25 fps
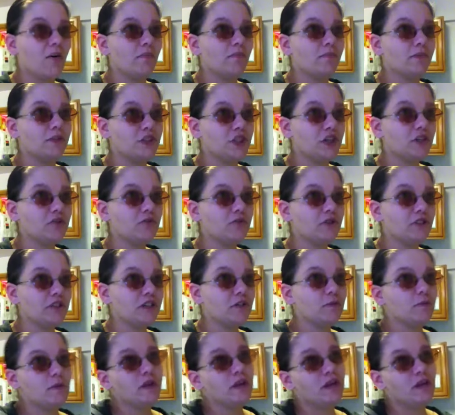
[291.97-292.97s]
But generally
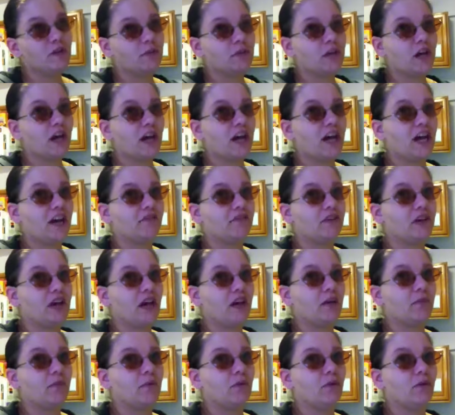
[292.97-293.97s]
speaking, when I have
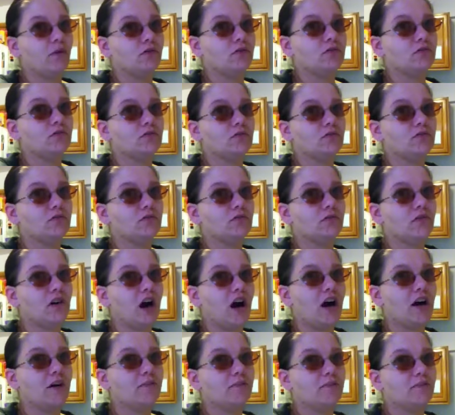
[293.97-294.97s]
cable,
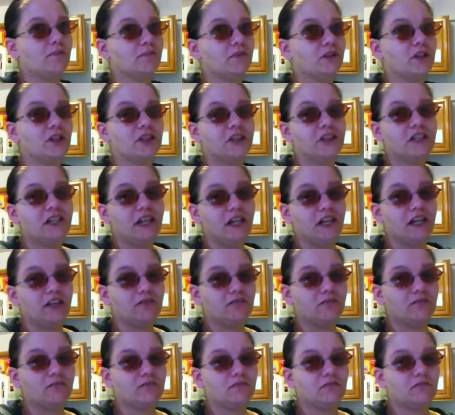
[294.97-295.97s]
I'm cleaning.
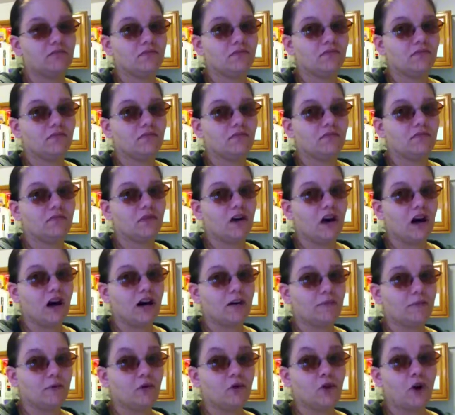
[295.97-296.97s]

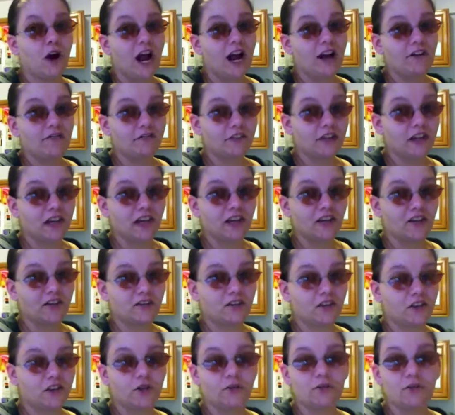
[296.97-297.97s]
I'm crafting,
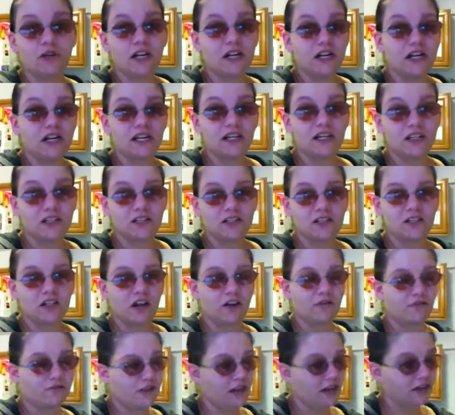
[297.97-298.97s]
knitting and
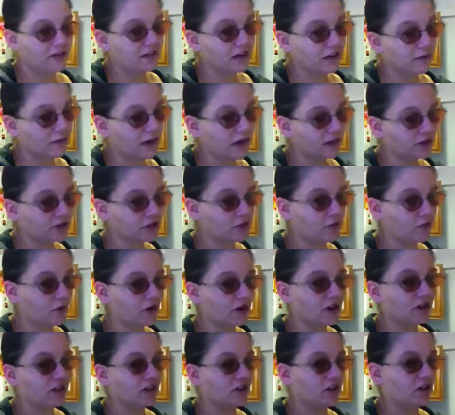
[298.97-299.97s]
stuff. Now that I'm actually
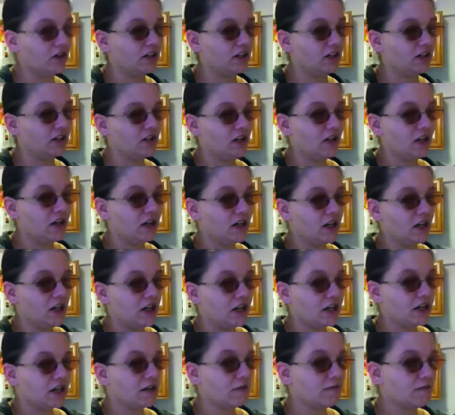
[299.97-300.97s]
working on
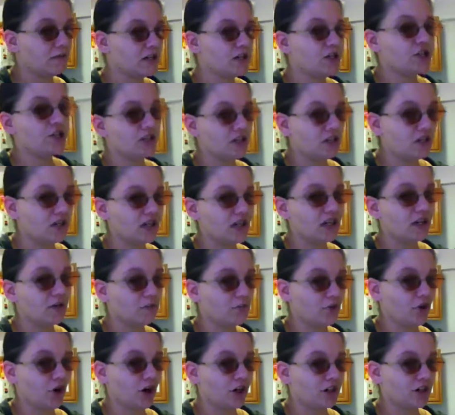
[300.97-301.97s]
commission knitting
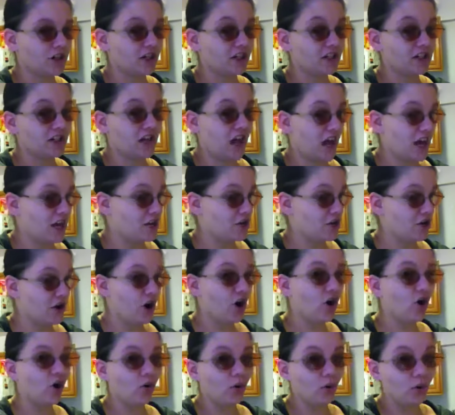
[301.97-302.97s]
projects and I
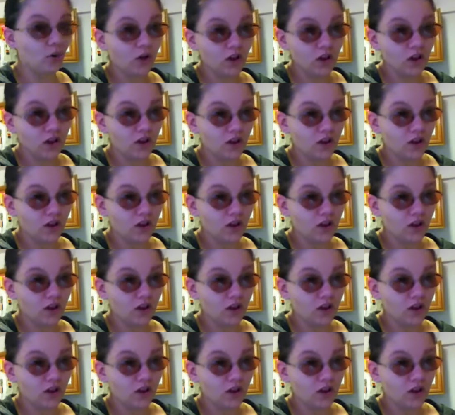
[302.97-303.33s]
know